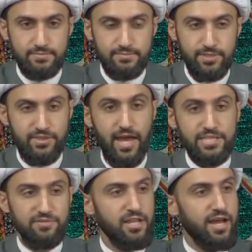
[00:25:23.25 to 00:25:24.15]
The
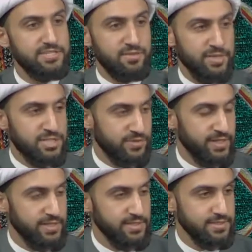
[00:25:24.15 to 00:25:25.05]
that of Allah is a
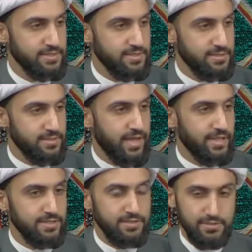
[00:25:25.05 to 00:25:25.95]
mystery
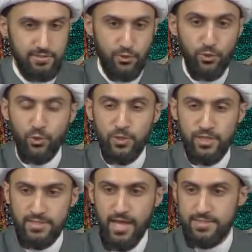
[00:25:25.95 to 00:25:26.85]
that uqul
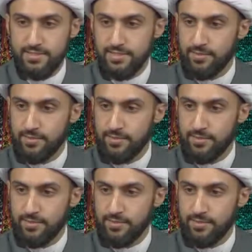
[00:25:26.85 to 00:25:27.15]
al-nas,